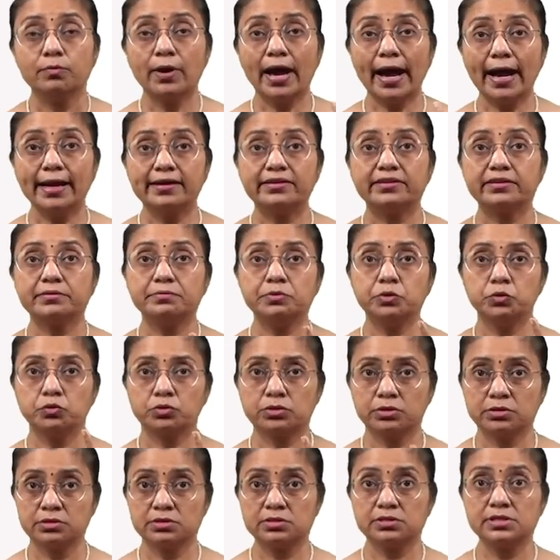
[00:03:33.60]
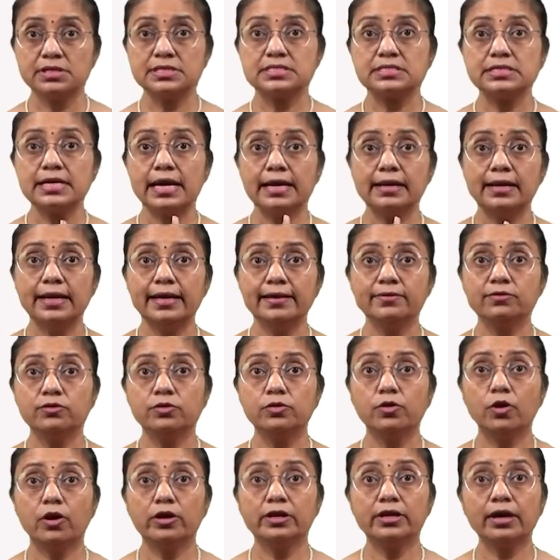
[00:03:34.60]
attribute. This
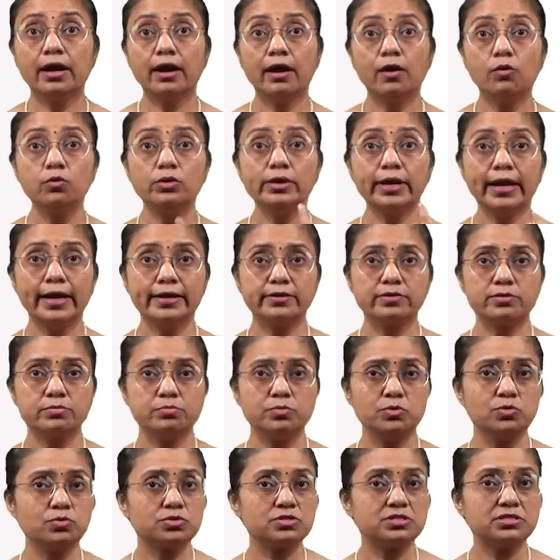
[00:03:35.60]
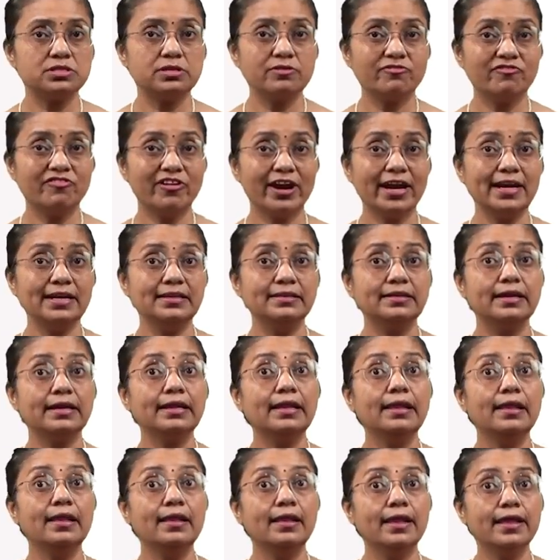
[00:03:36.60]
length.out attributes define the
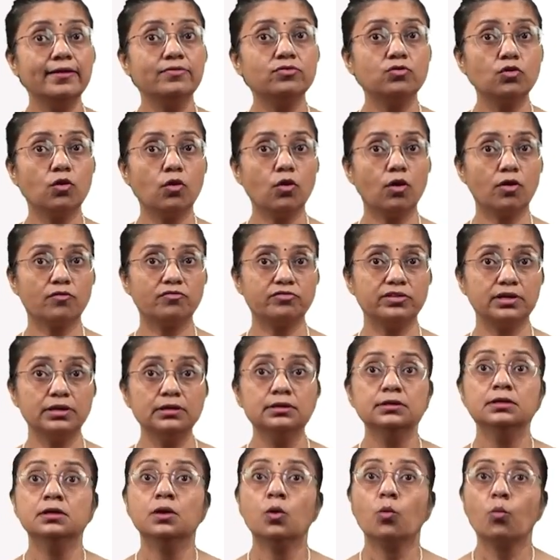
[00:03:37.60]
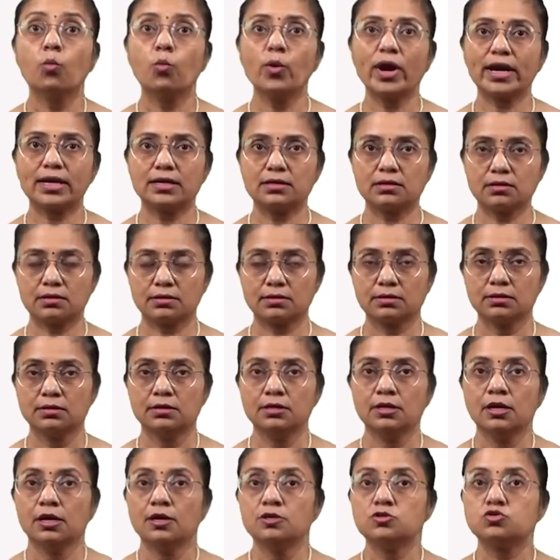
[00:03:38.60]
length of the vector.
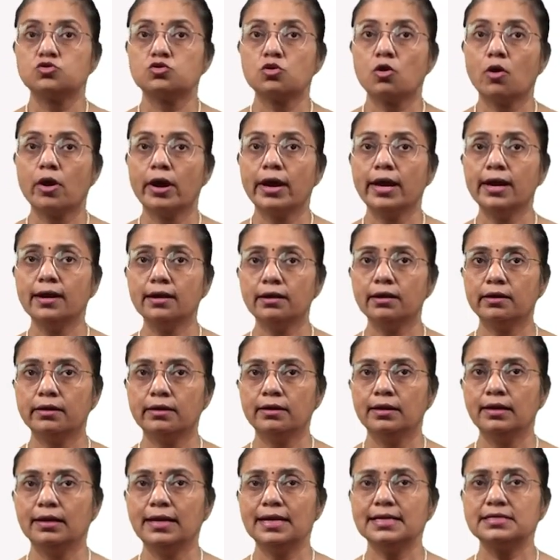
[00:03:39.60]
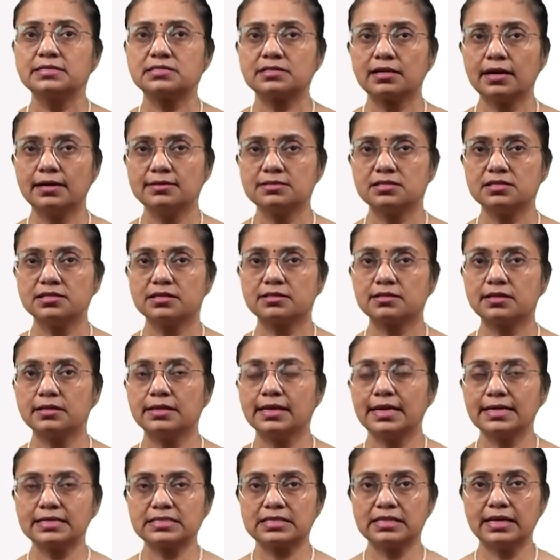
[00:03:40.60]
So here let's consider the
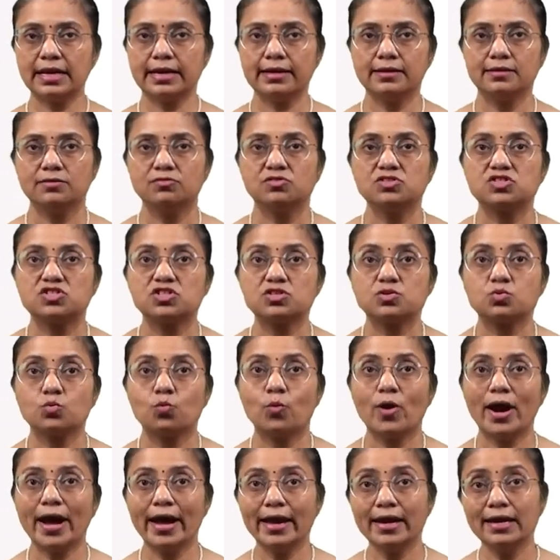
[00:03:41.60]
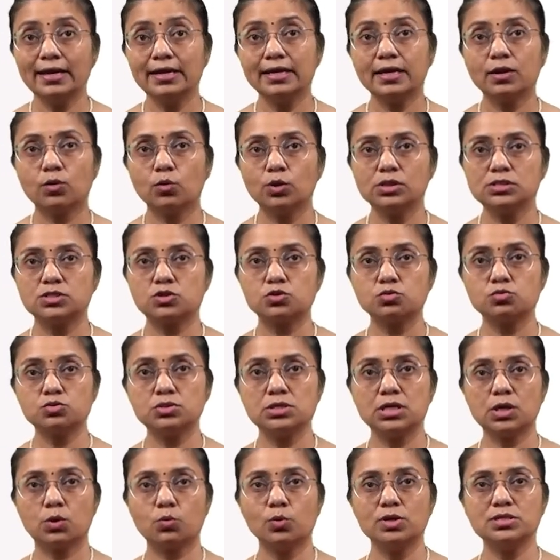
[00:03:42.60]
next line, which is y equals to
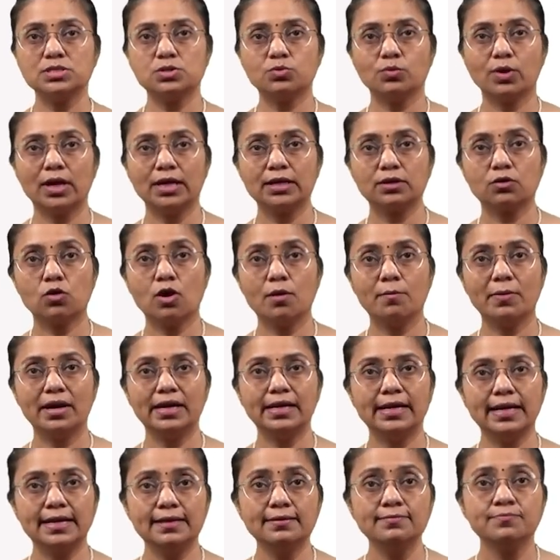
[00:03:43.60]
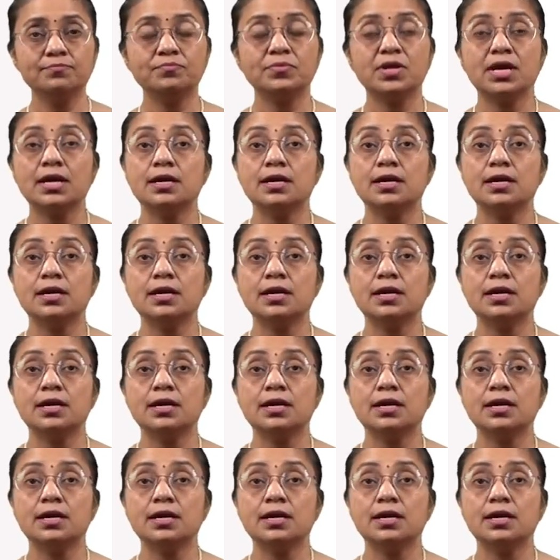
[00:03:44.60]
sequence 1, 10.